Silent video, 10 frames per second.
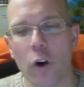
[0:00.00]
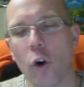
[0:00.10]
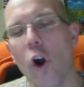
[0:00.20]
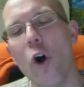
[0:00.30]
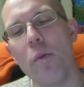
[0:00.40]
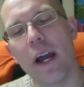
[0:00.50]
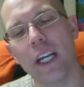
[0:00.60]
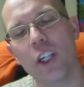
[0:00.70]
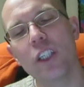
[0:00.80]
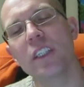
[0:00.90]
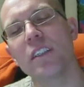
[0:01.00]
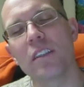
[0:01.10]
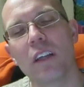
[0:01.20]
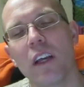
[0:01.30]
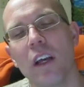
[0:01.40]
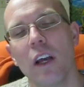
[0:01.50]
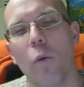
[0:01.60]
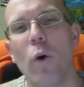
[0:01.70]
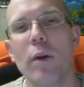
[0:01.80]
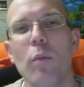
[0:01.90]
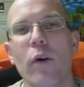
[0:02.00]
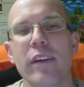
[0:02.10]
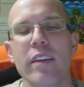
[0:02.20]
Or, oh my goodness, one more